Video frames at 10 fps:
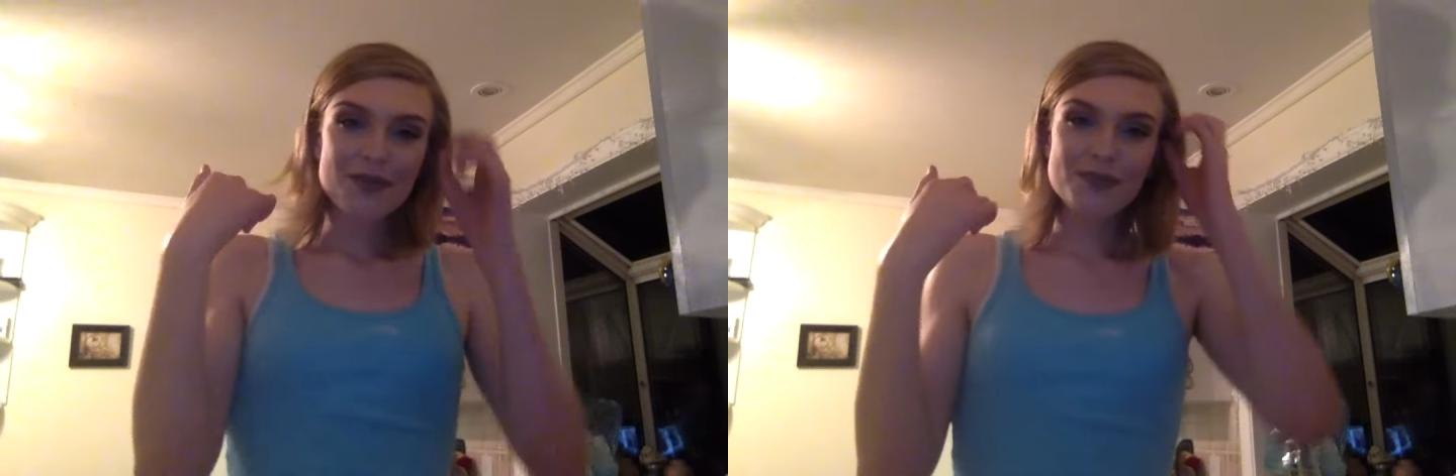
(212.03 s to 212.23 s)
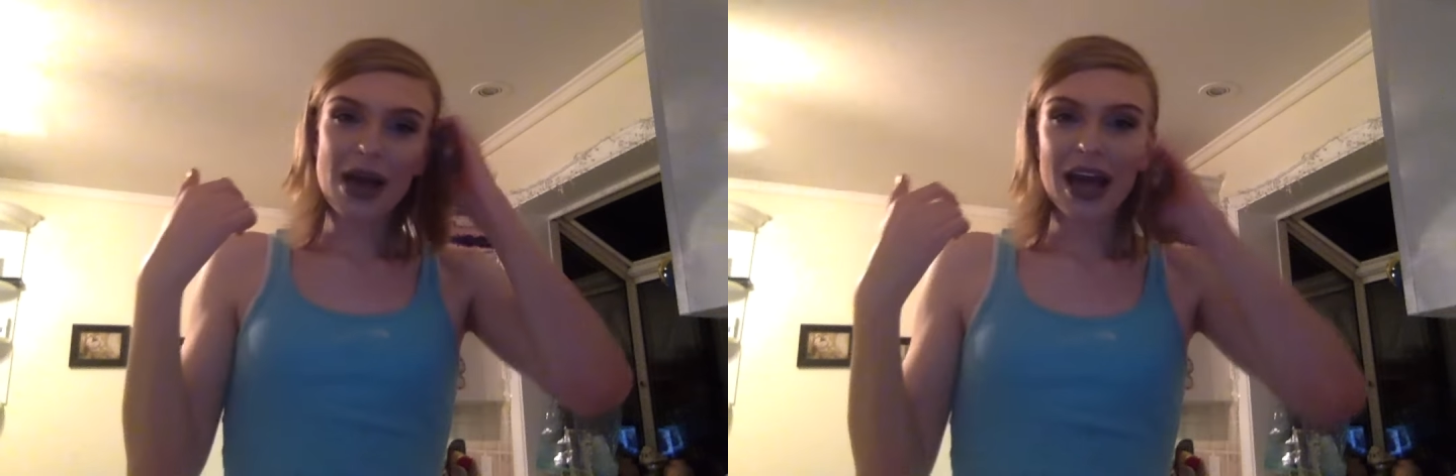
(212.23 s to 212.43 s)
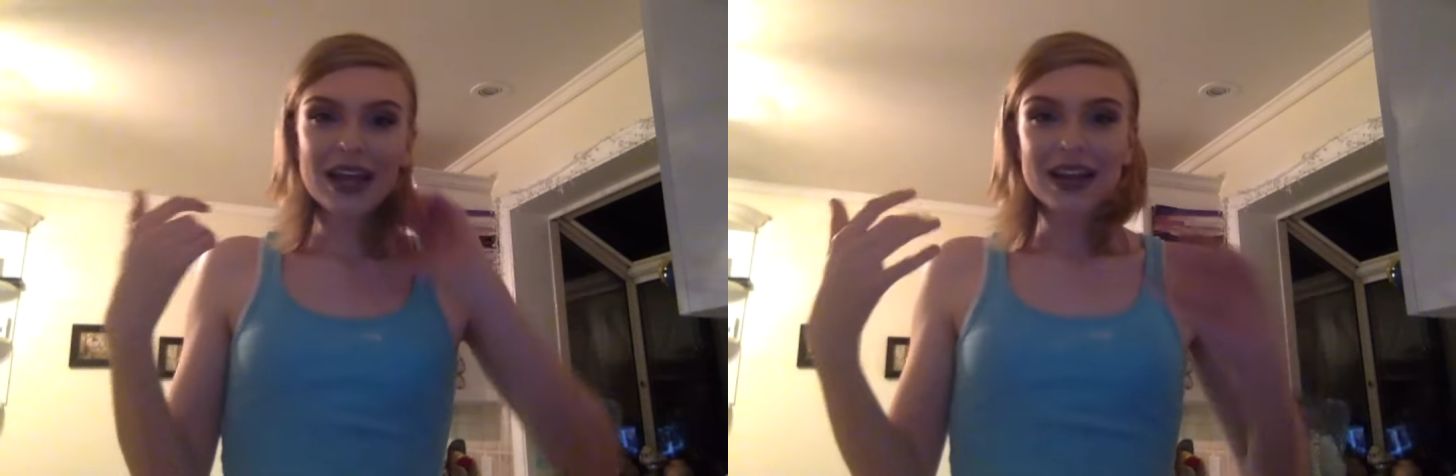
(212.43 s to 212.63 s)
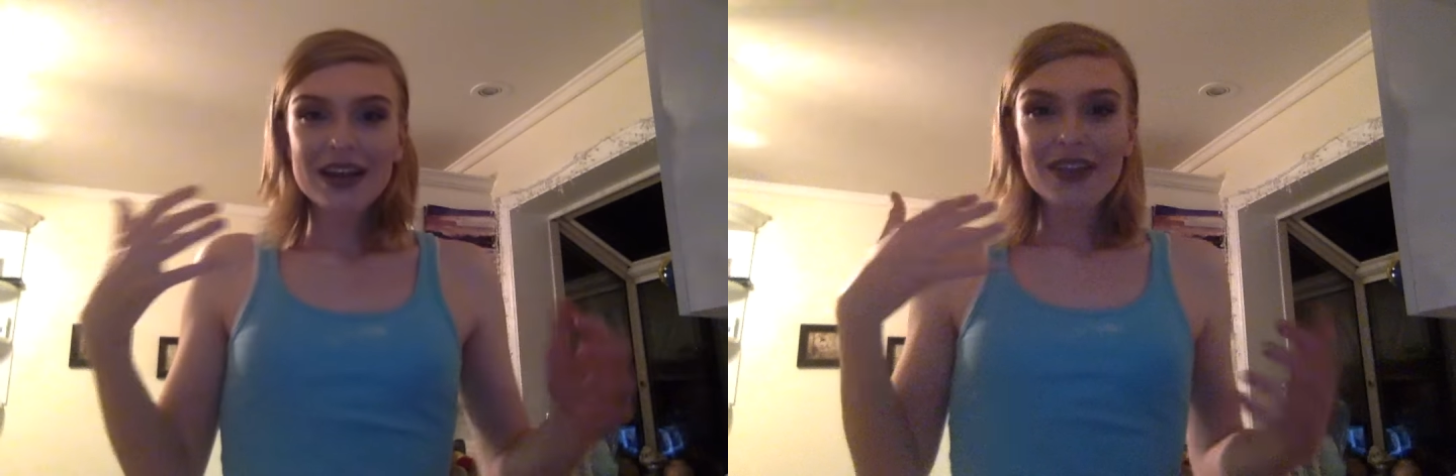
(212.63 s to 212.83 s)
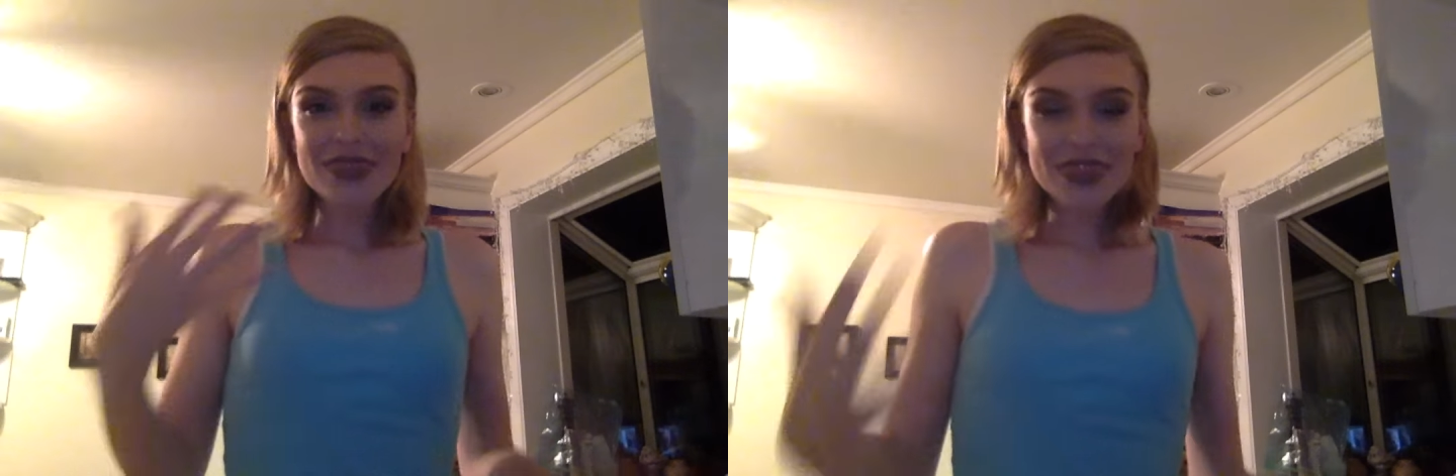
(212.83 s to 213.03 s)
But
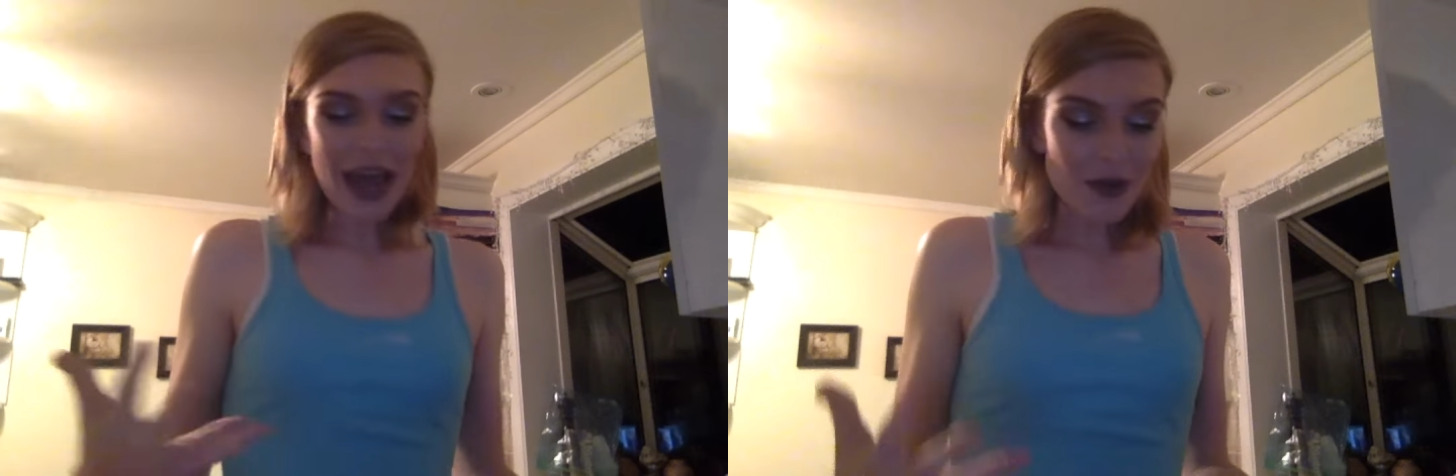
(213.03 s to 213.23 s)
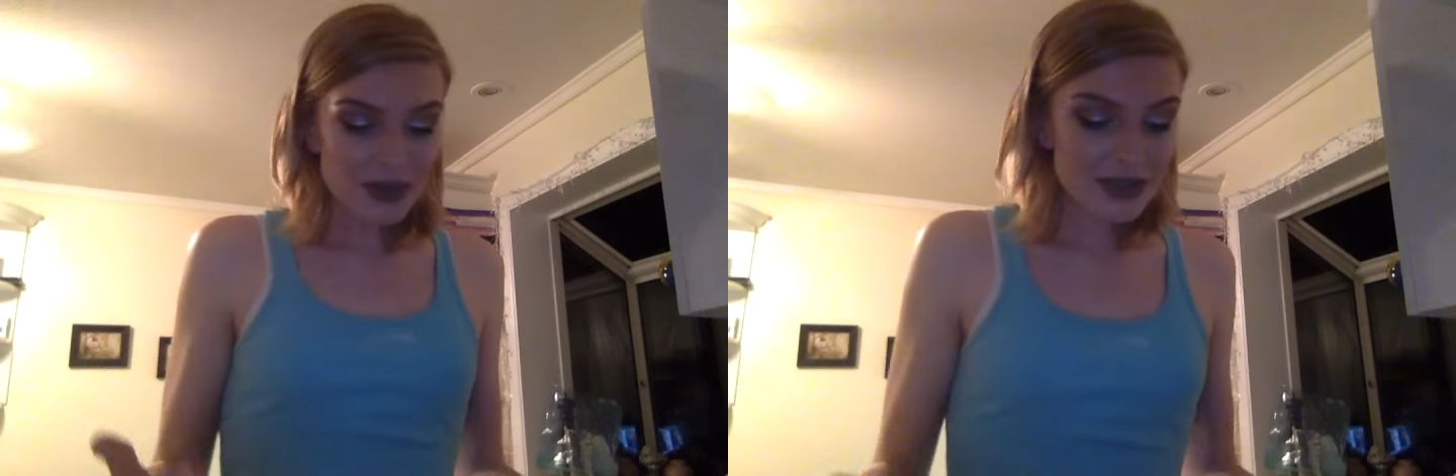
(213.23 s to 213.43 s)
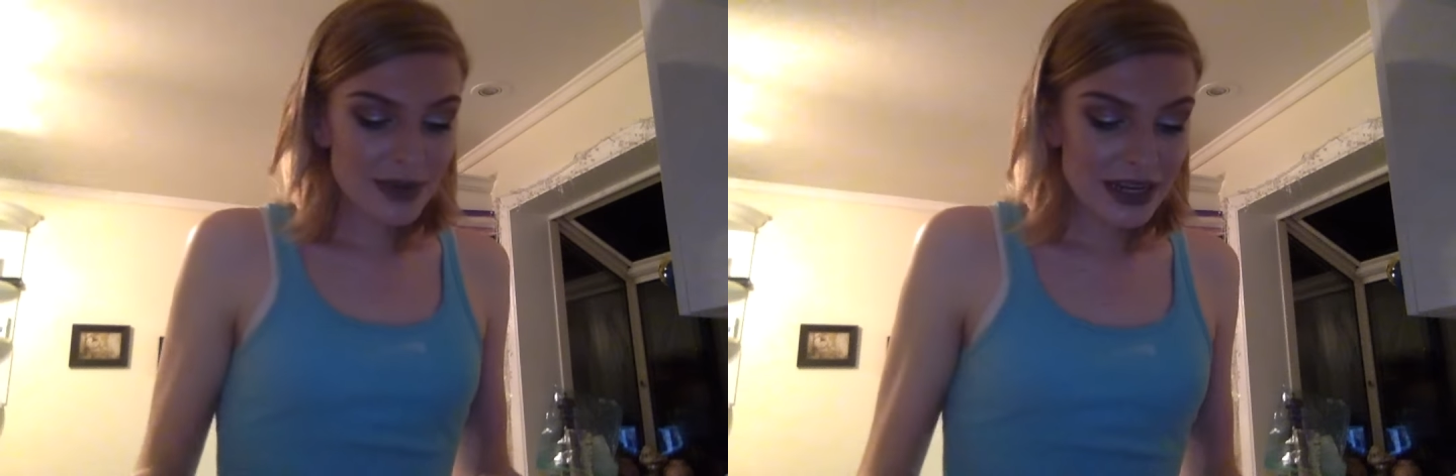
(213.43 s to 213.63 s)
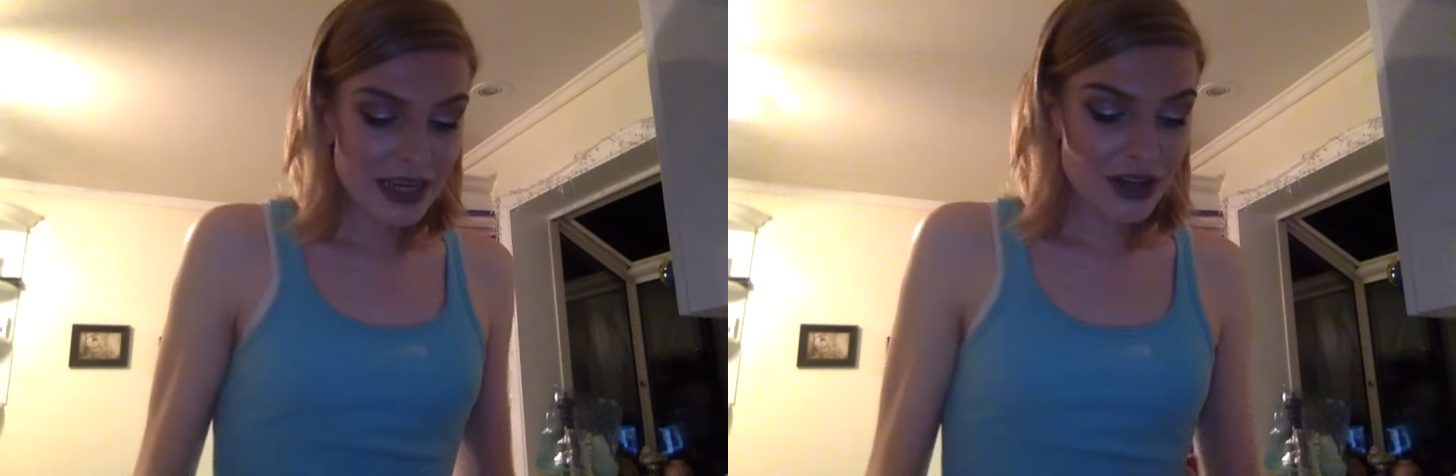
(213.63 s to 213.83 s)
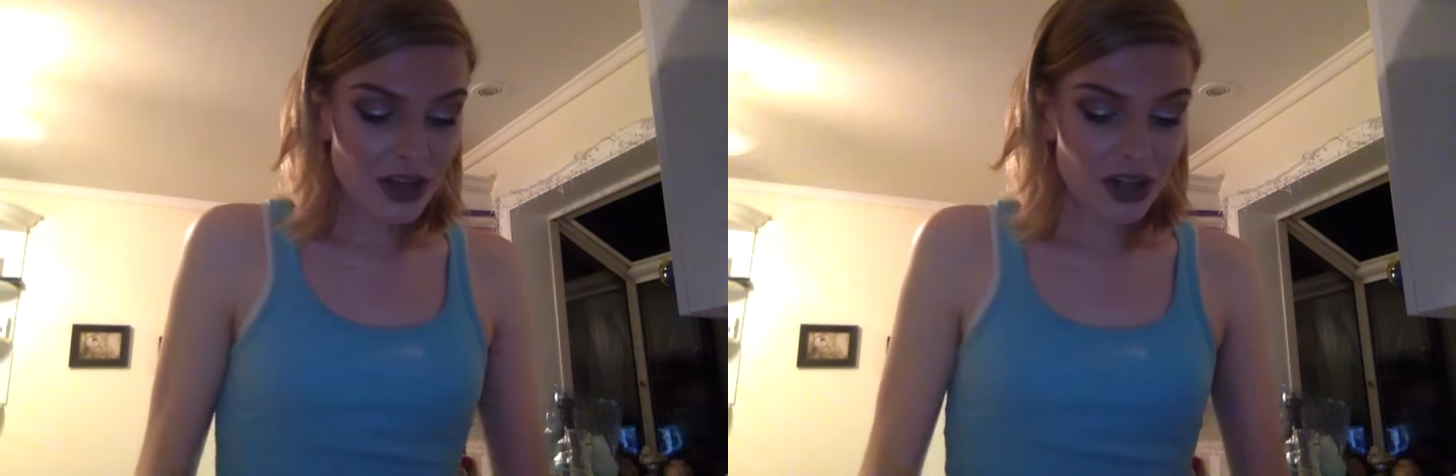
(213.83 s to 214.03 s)
that was my
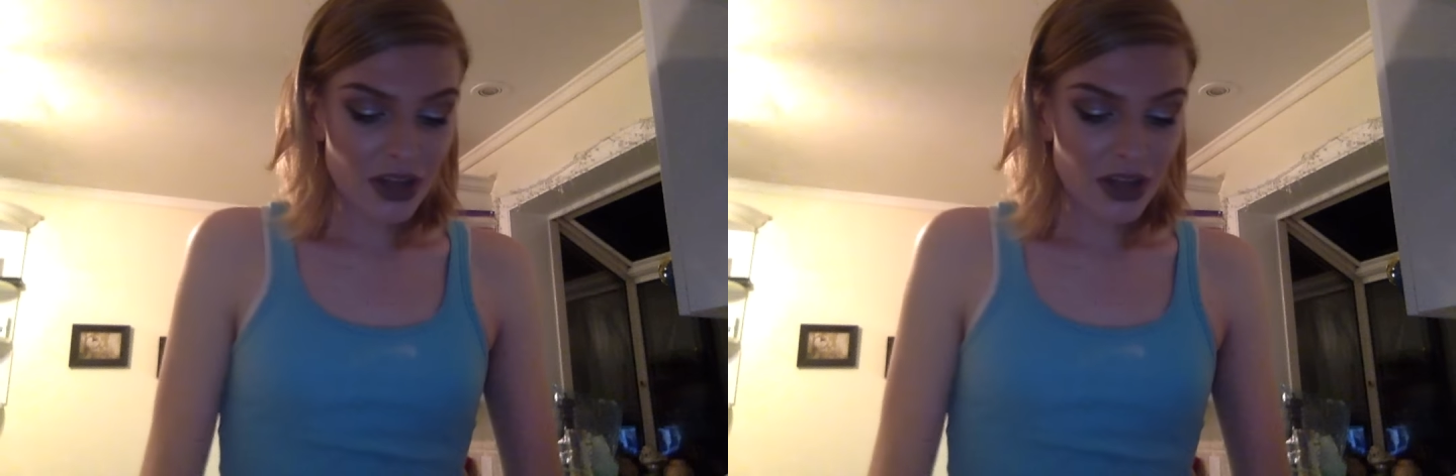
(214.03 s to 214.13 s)
needle.